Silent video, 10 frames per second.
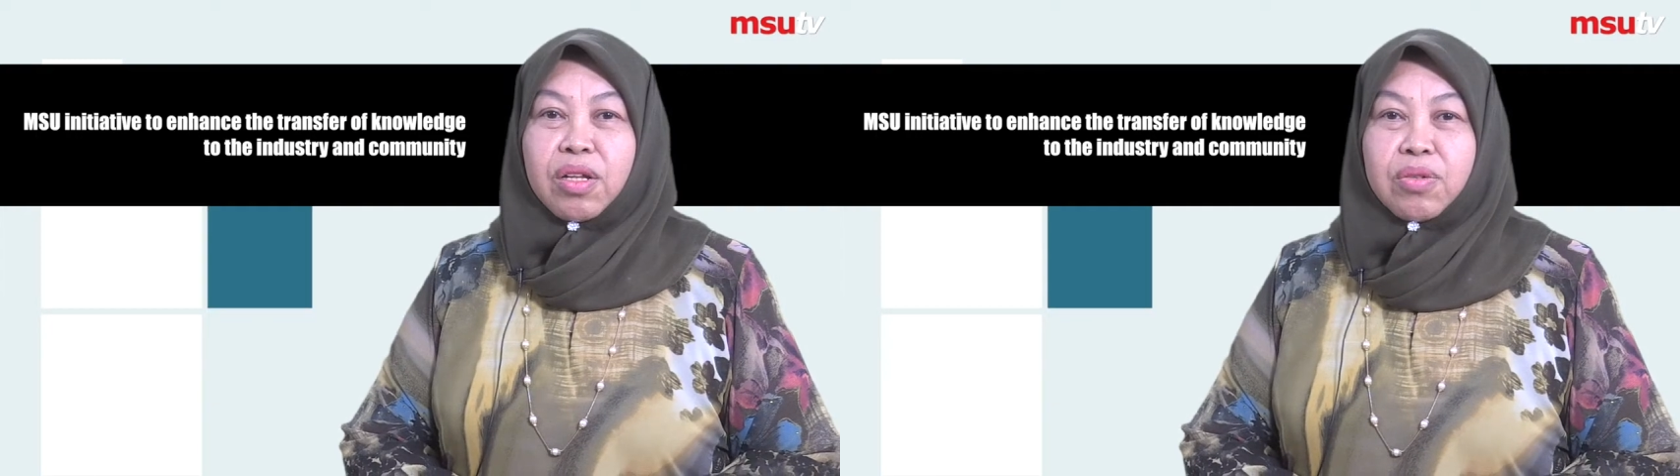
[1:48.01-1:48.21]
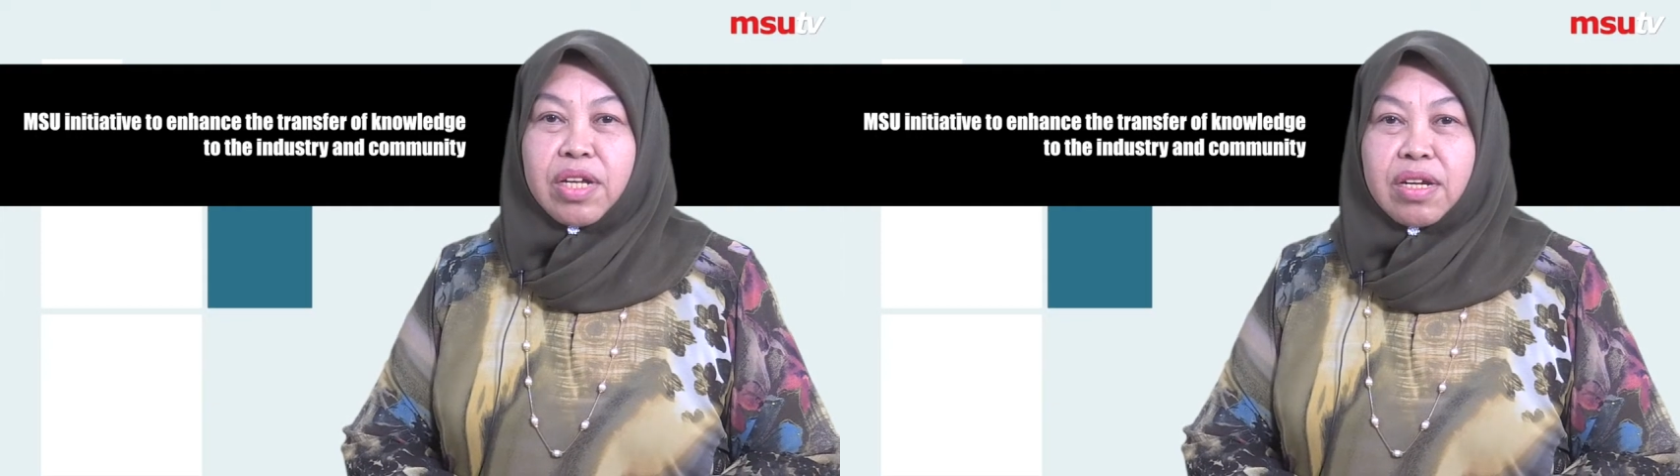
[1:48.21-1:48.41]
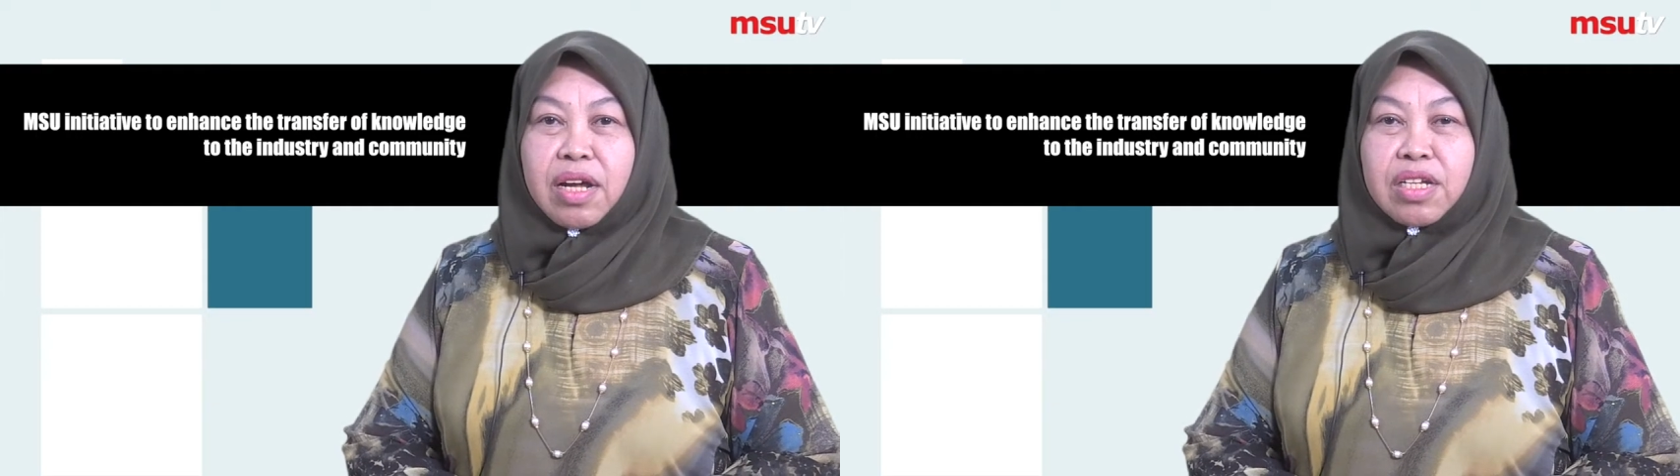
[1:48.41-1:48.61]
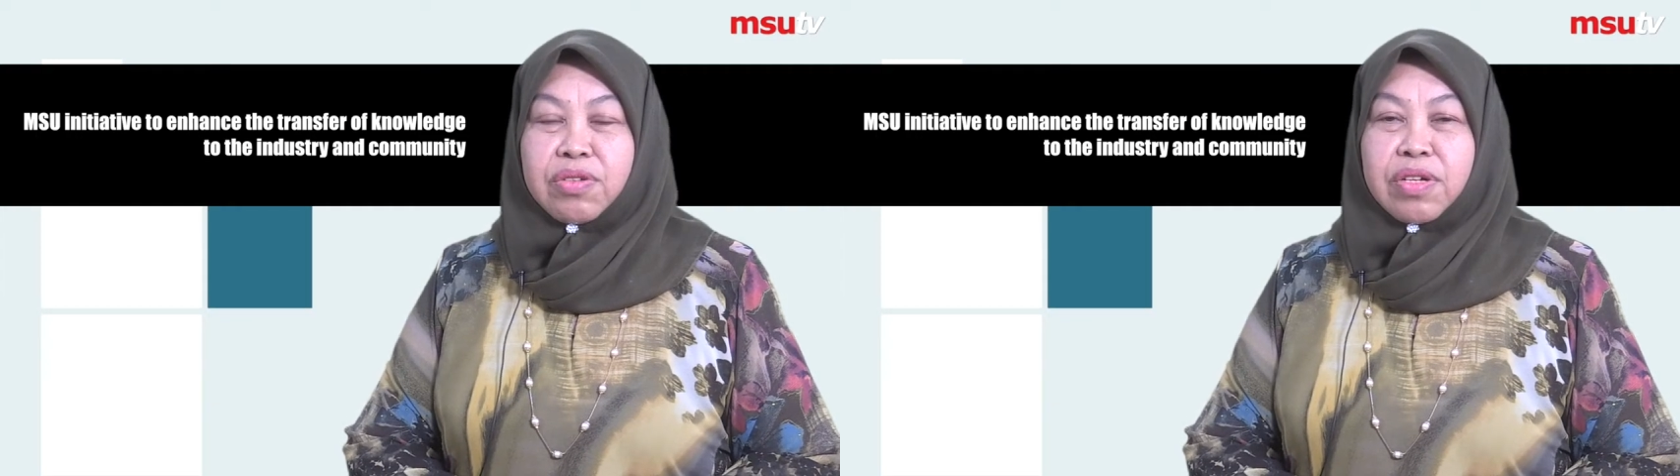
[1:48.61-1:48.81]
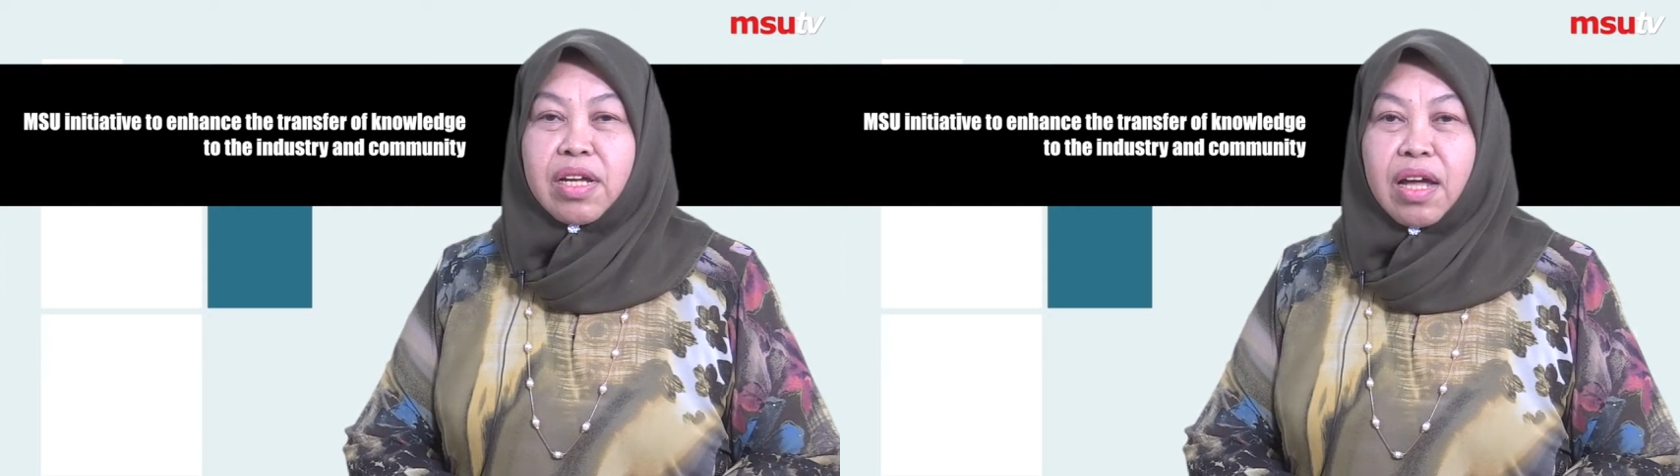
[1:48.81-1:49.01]
to the
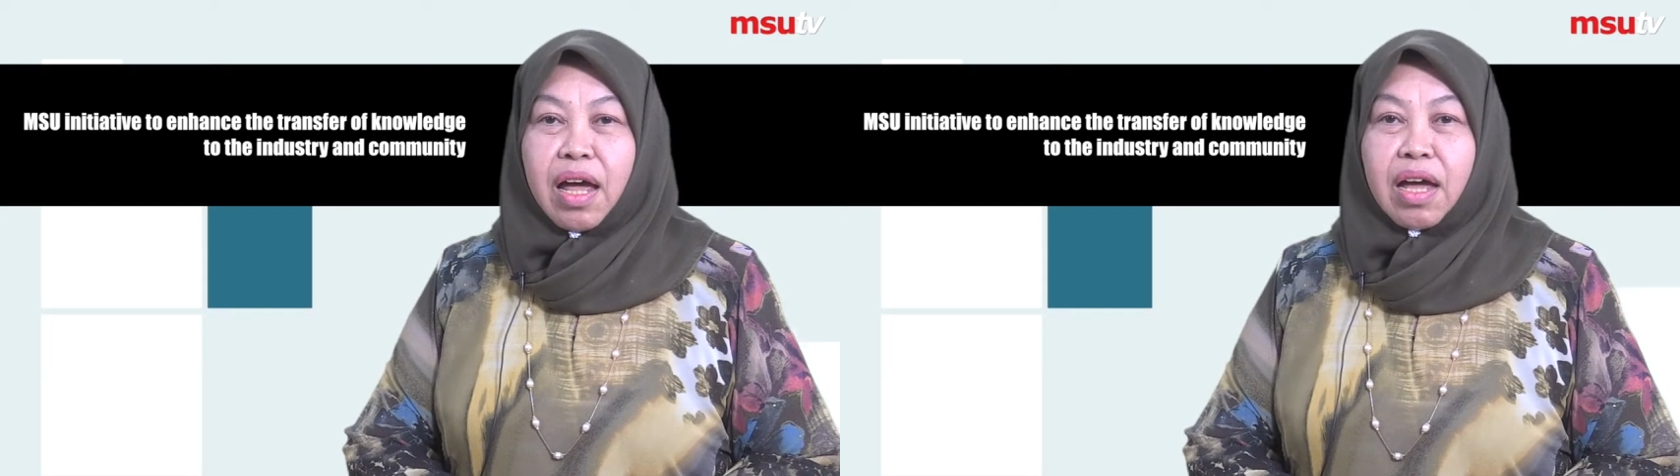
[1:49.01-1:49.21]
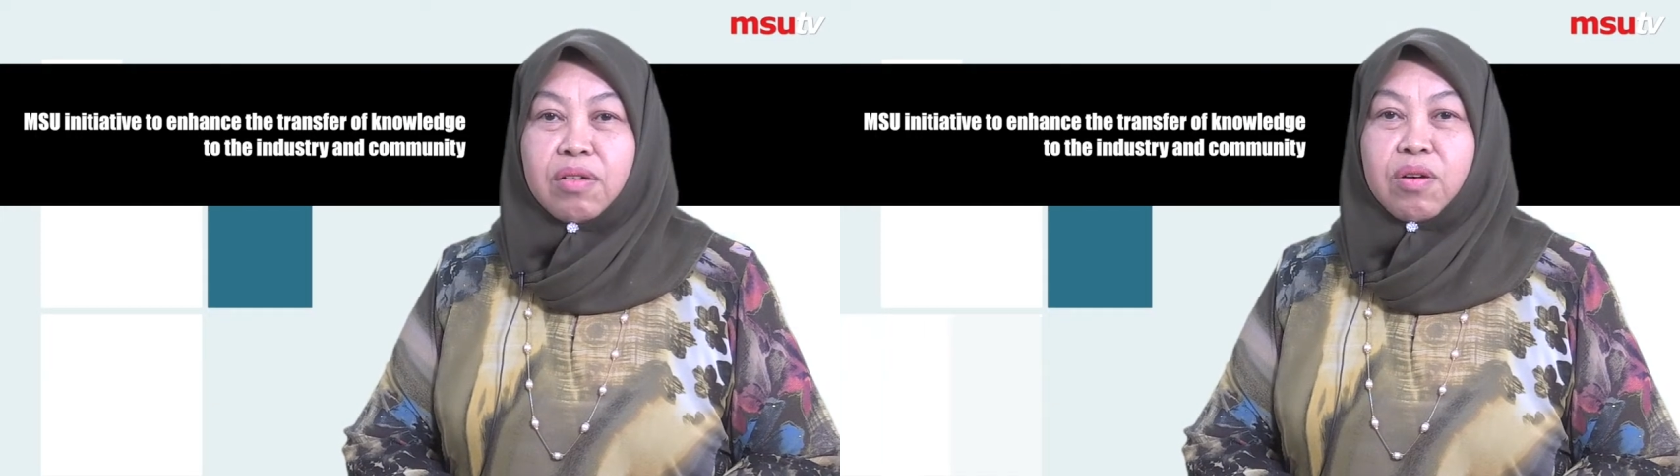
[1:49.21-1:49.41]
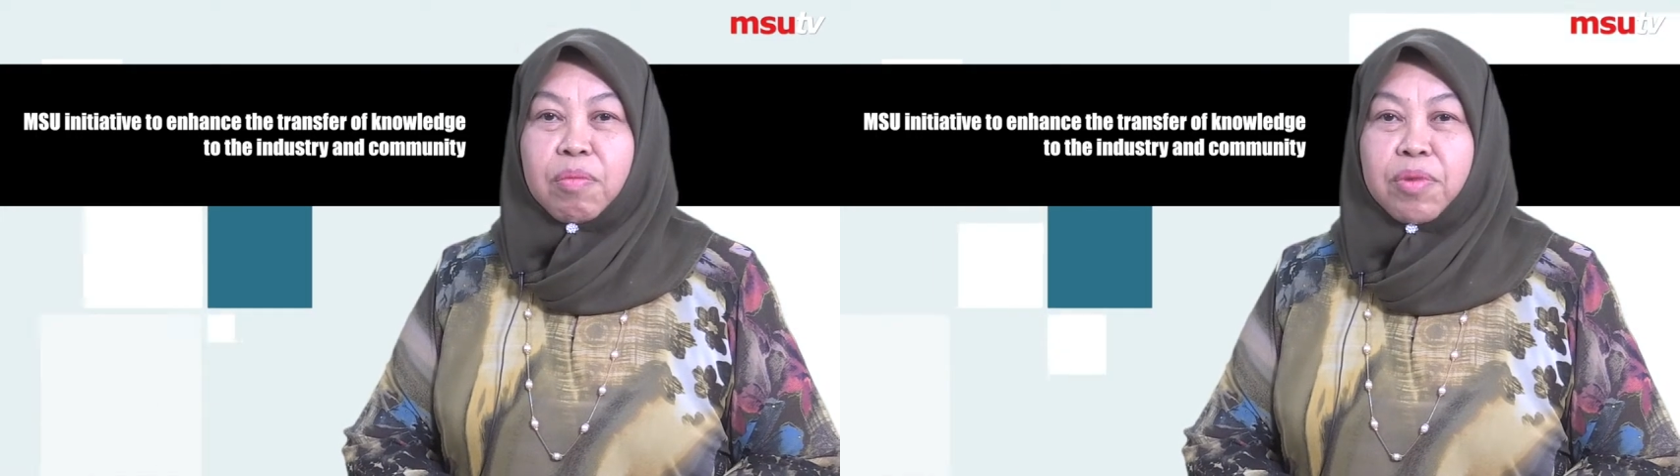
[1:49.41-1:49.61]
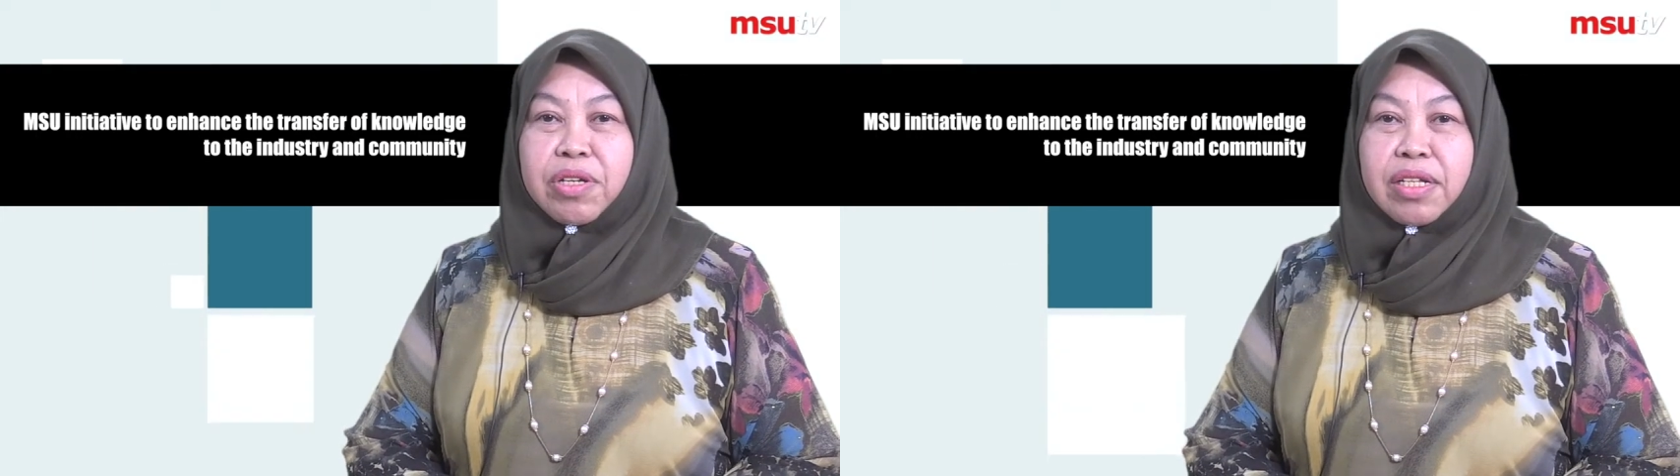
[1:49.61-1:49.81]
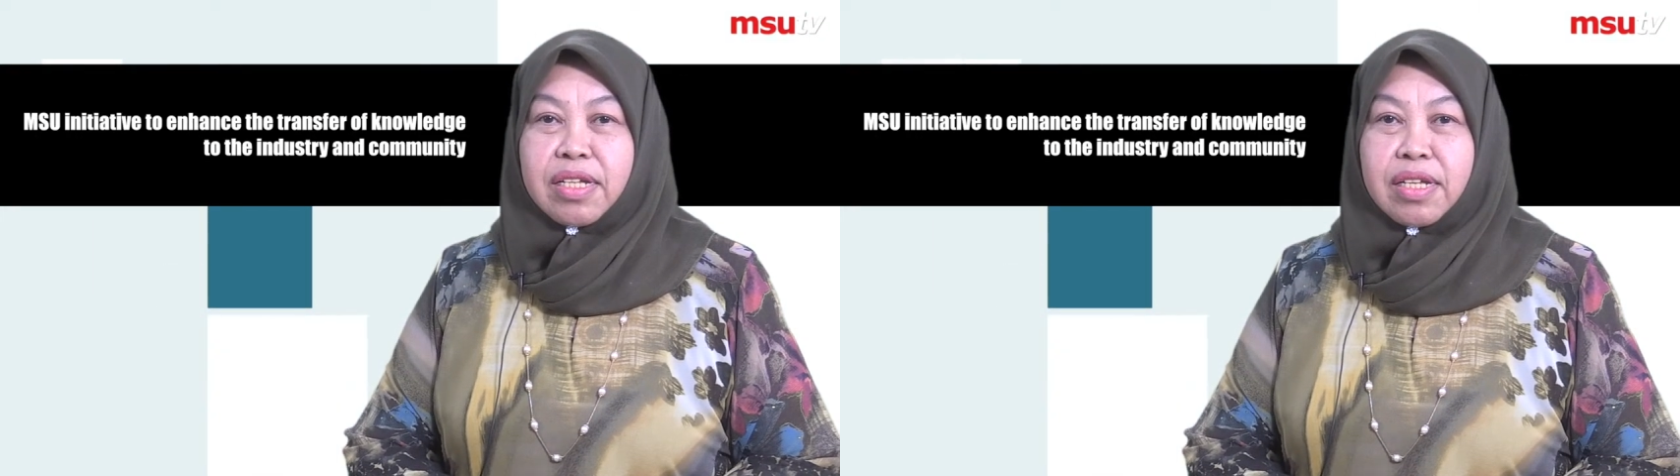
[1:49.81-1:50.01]
industry and
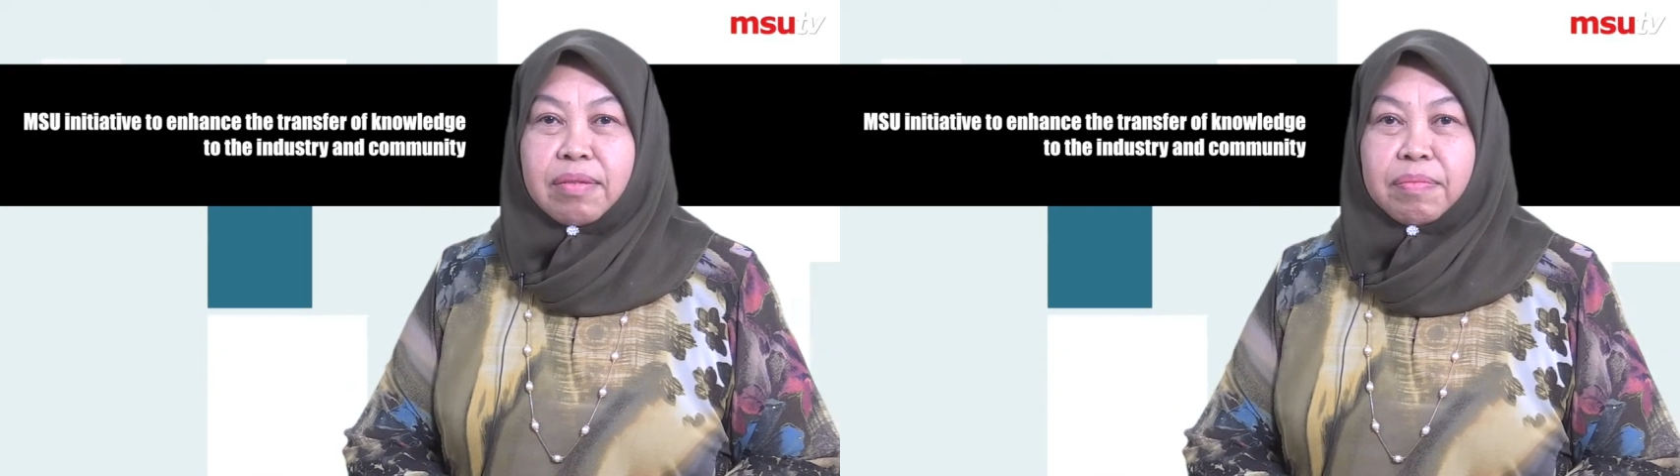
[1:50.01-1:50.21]
community.